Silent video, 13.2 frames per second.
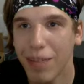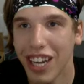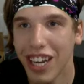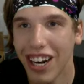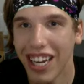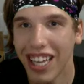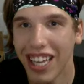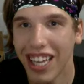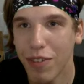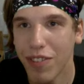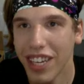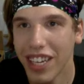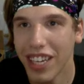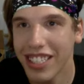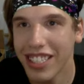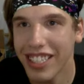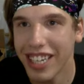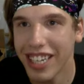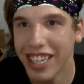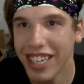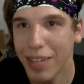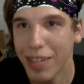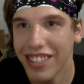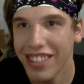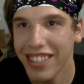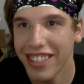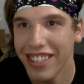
Sorry that moving is terrible.